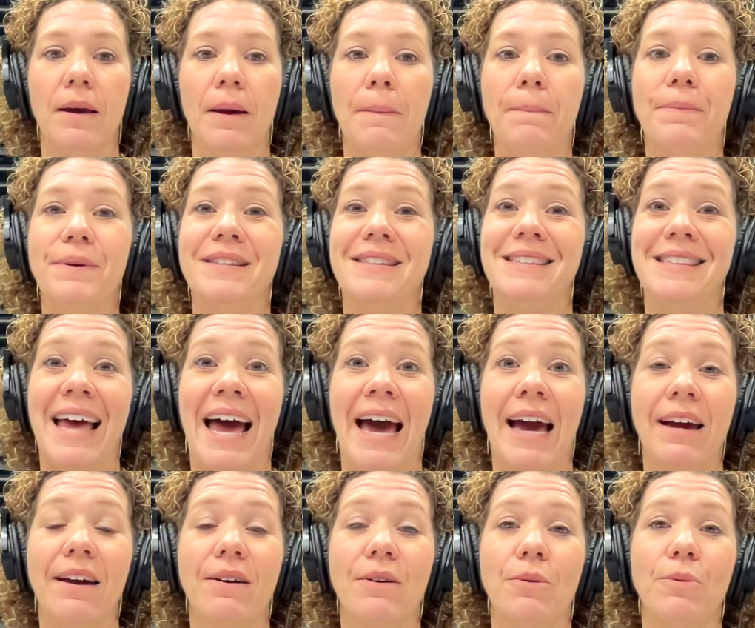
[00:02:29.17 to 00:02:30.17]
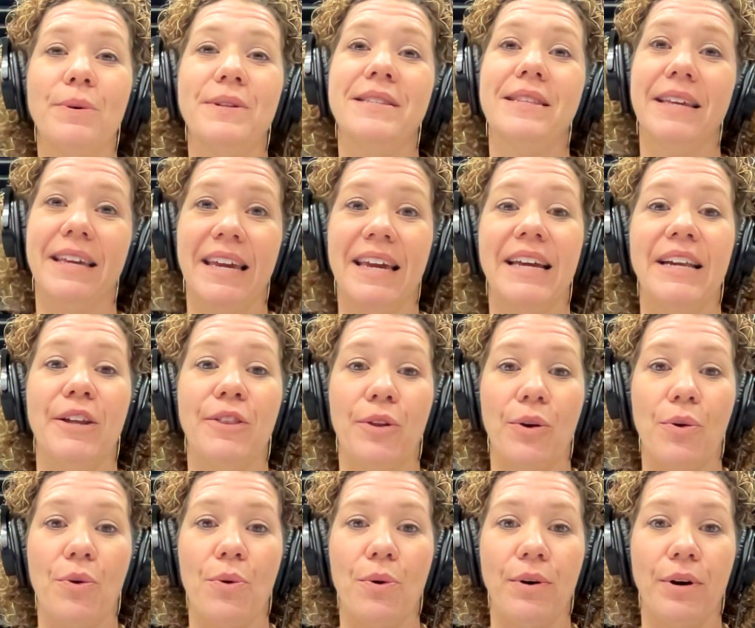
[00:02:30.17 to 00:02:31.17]
But Zach was the kid in the
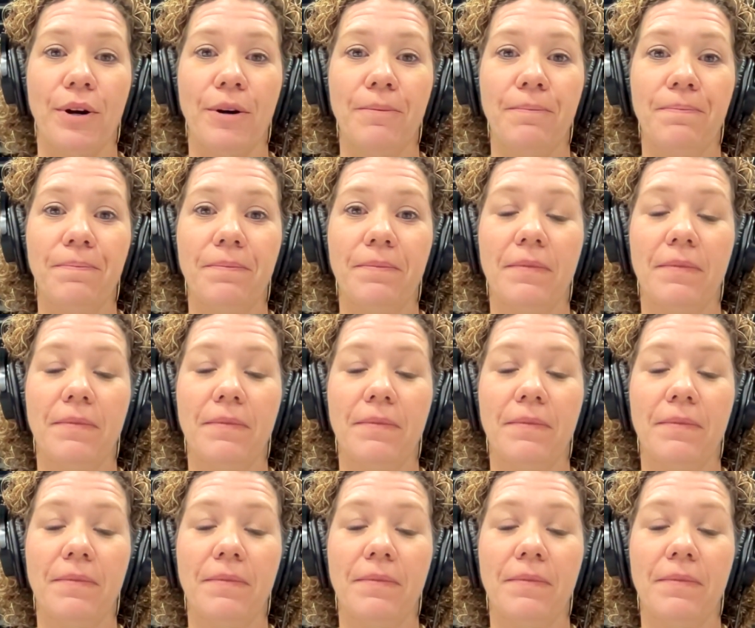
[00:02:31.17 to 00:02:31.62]
corner.